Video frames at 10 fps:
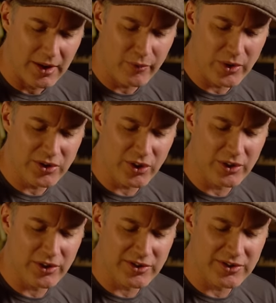If we
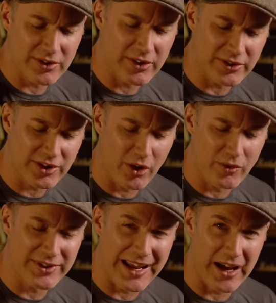turn the
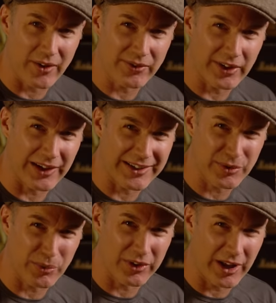tone down, so like
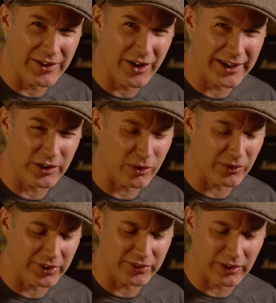toward like 9 o'clock
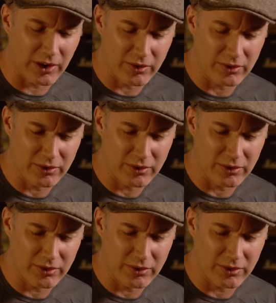or 6 o'clock,